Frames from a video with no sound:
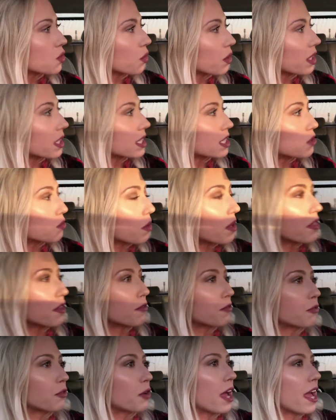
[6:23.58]
Jordan's with
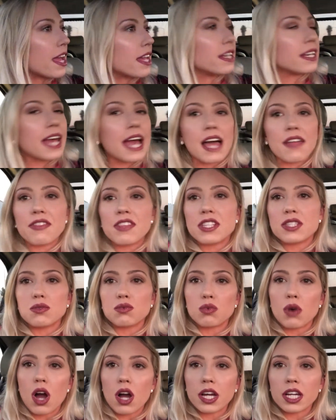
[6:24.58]
a friend at this
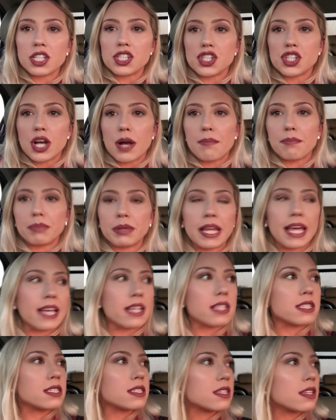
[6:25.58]
rock and jump
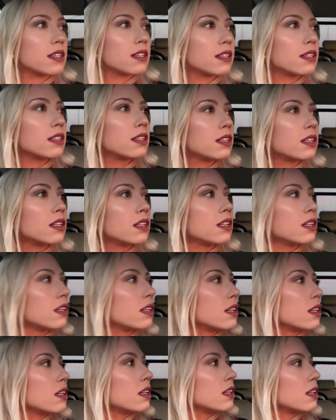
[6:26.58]
place.
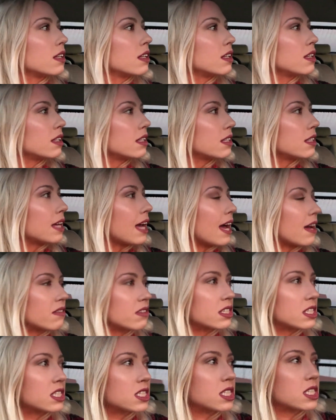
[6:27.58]
starting
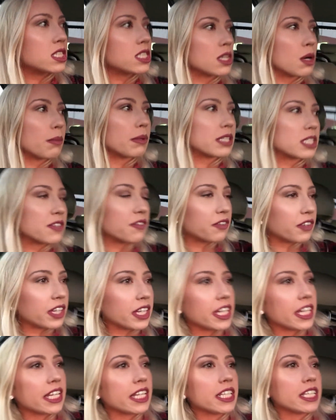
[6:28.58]
having so much
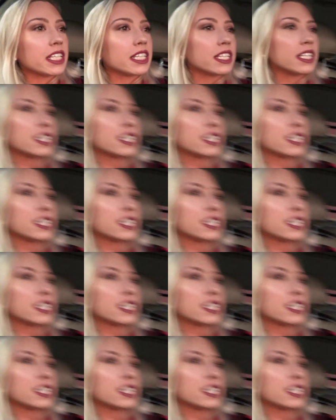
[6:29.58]
fun.